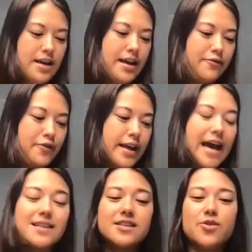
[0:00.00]
And for
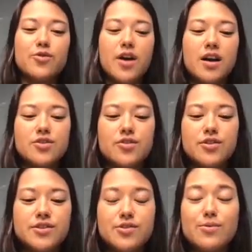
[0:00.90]
cats too, they're
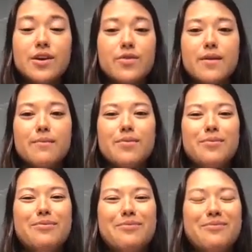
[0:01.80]
nocturnal. So you hear them
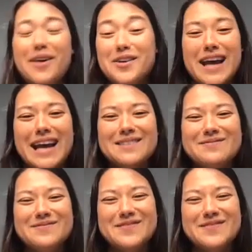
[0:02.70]
all night